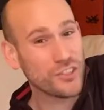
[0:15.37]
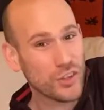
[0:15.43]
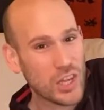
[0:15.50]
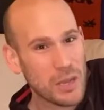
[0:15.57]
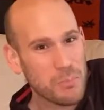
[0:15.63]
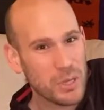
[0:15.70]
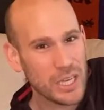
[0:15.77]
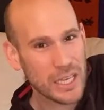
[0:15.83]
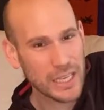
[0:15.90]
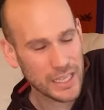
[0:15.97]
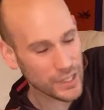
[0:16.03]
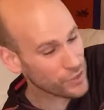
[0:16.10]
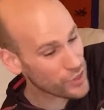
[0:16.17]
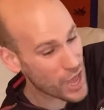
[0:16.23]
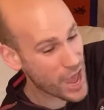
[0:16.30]
sleep
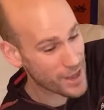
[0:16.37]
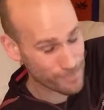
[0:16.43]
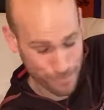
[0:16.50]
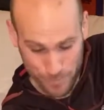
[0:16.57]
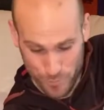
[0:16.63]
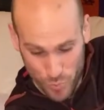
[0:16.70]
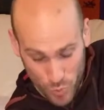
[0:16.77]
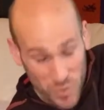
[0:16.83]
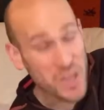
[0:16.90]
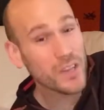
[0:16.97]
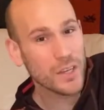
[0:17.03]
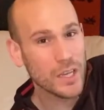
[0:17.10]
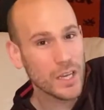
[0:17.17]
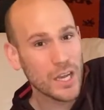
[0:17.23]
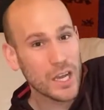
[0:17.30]
that
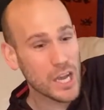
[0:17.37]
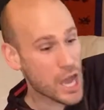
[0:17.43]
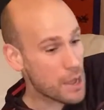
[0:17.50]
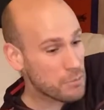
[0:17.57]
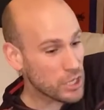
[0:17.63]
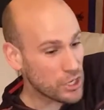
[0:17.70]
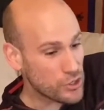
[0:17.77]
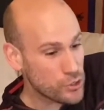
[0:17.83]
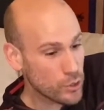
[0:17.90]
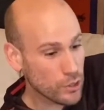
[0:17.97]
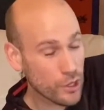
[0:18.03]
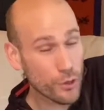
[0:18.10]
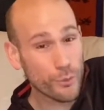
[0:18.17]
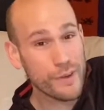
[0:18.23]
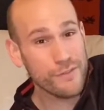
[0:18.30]
I'm going to do a
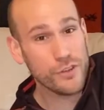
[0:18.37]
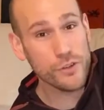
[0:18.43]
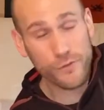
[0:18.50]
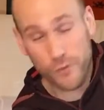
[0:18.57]
little review